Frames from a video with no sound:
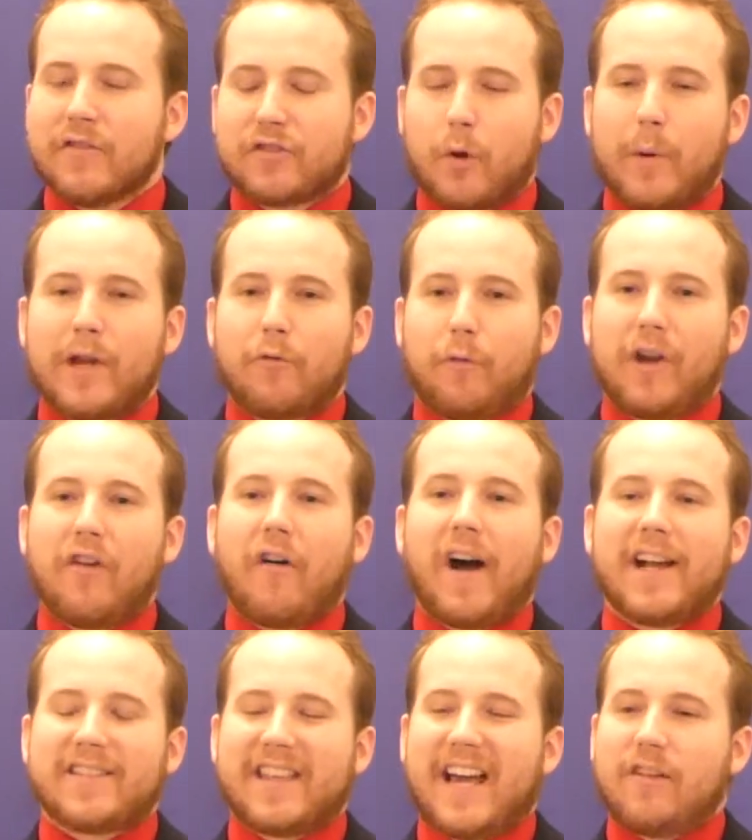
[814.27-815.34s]
So he
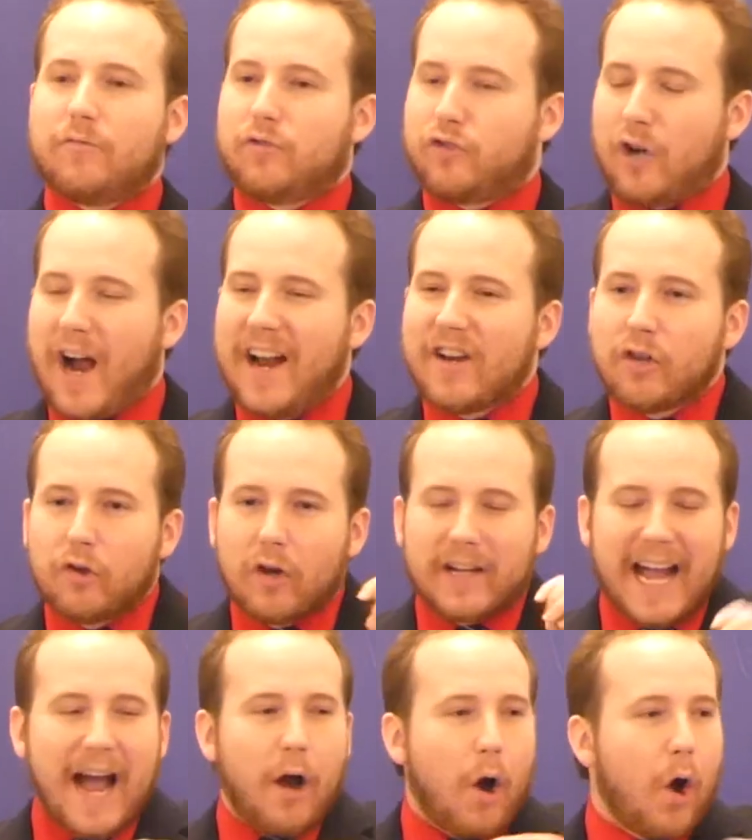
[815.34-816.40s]
realized that trying to
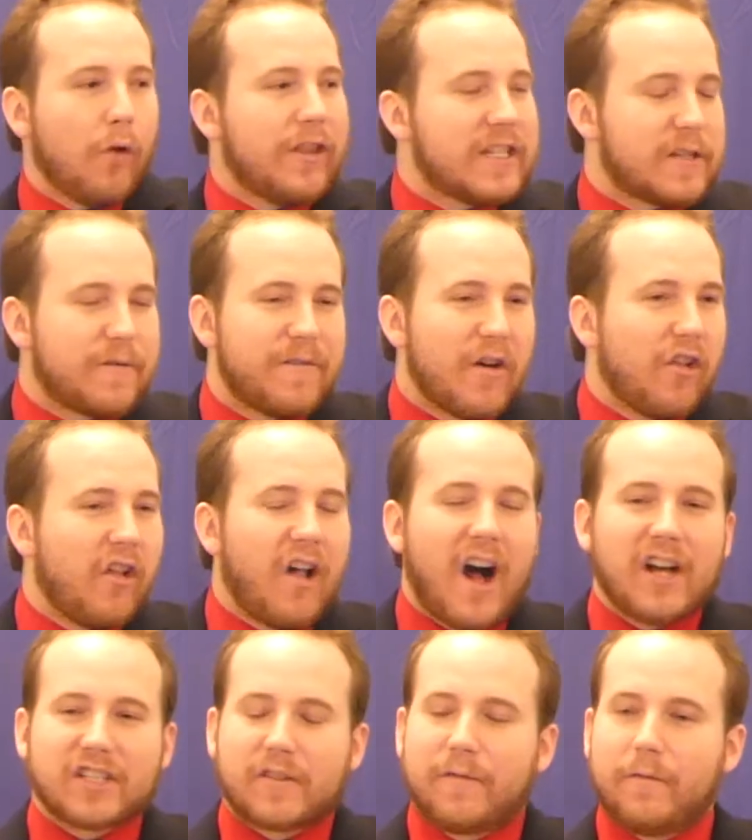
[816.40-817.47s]
look out all these
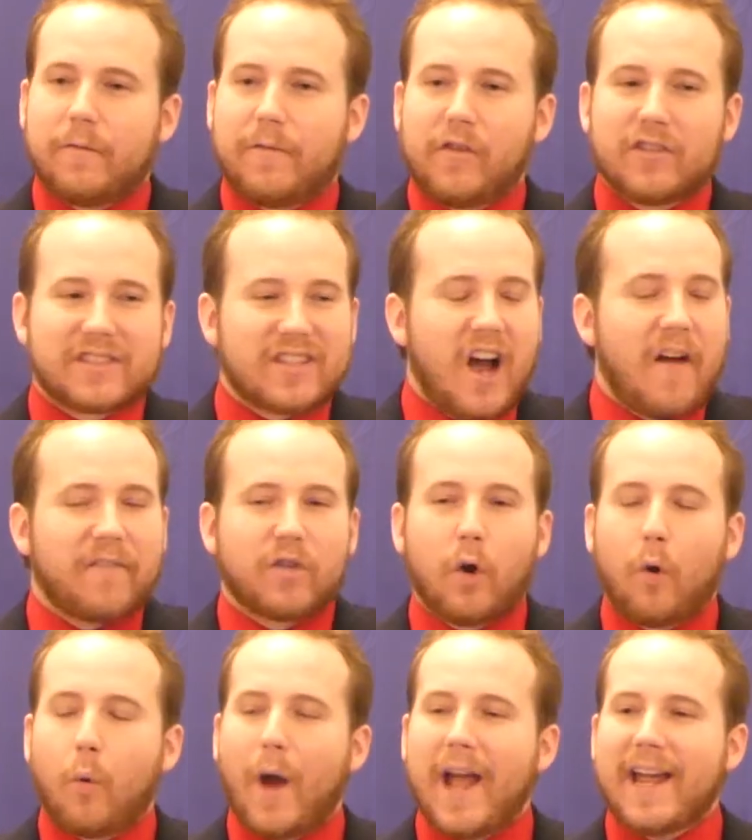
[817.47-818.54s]

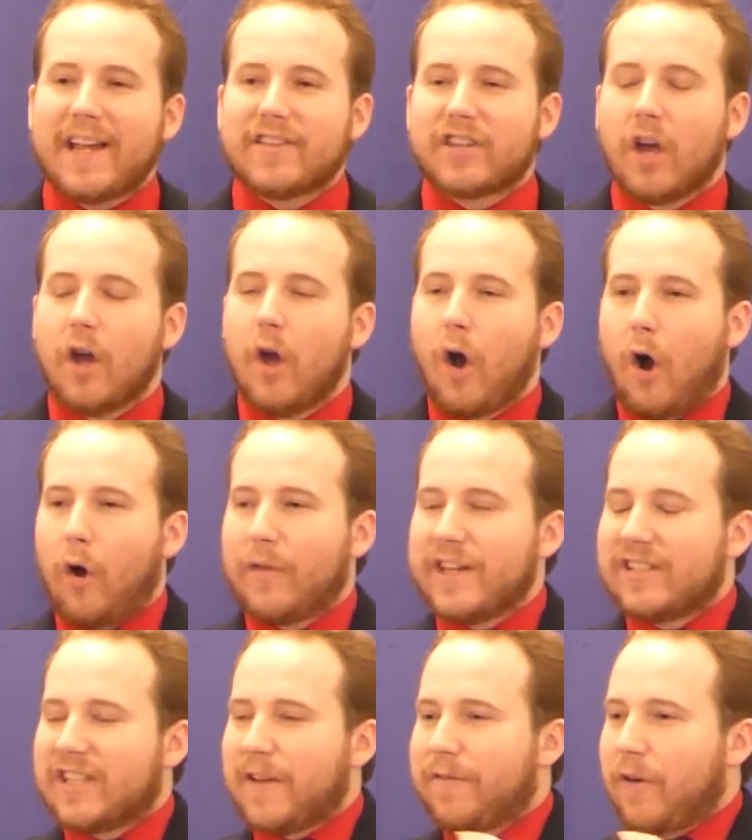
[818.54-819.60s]
philosophical ways, all
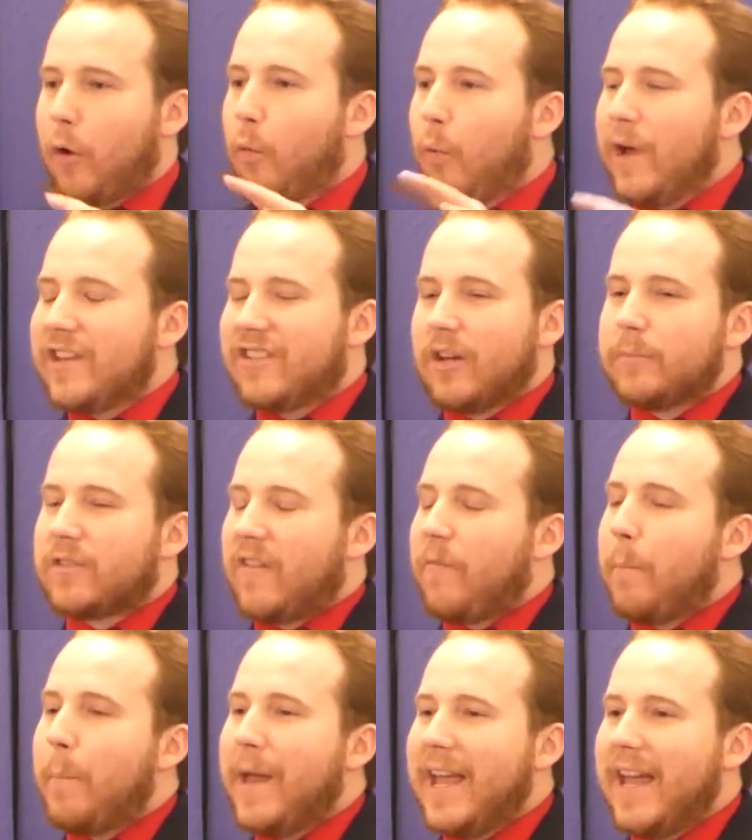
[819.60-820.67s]
these different wisdoms
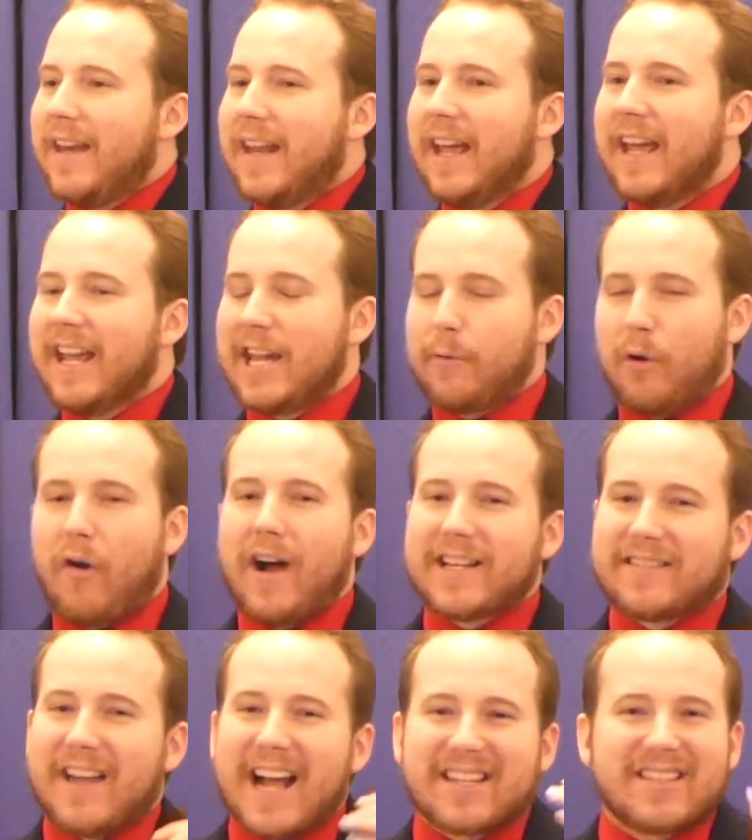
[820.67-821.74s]
of men, he
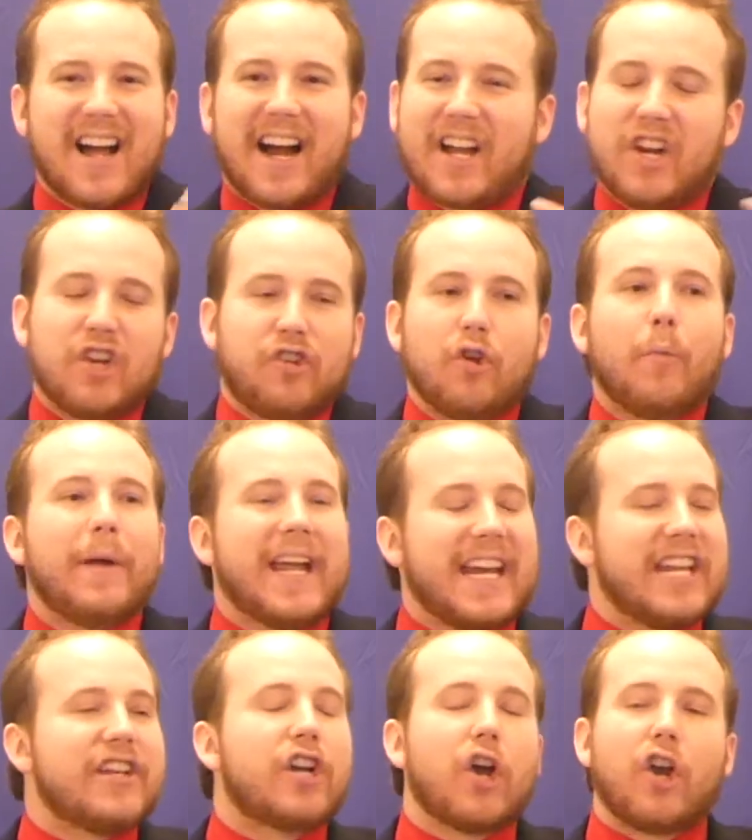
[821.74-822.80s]
realized that's not going to do me
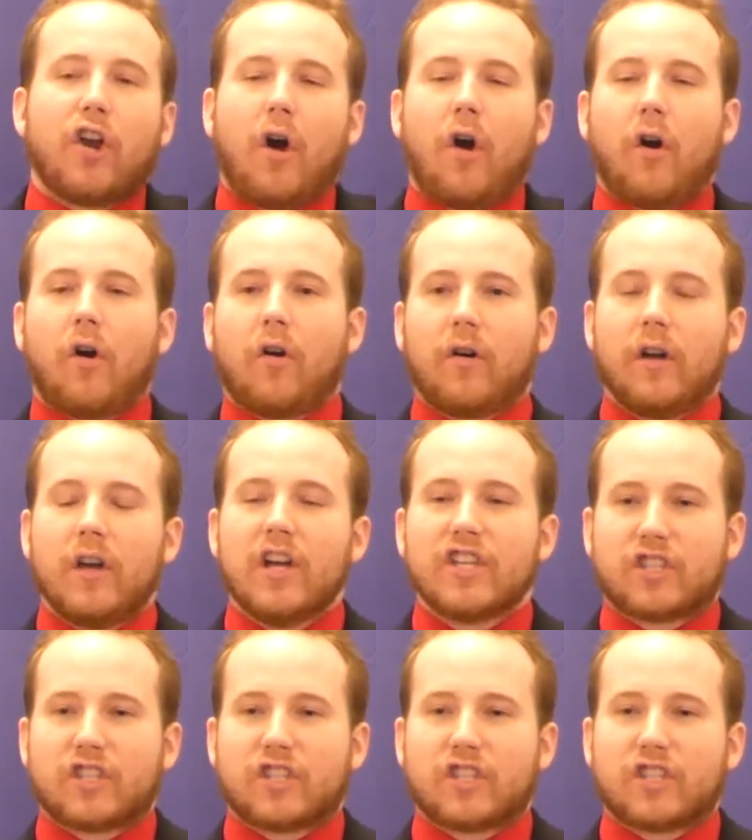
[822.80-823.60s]
any good at all.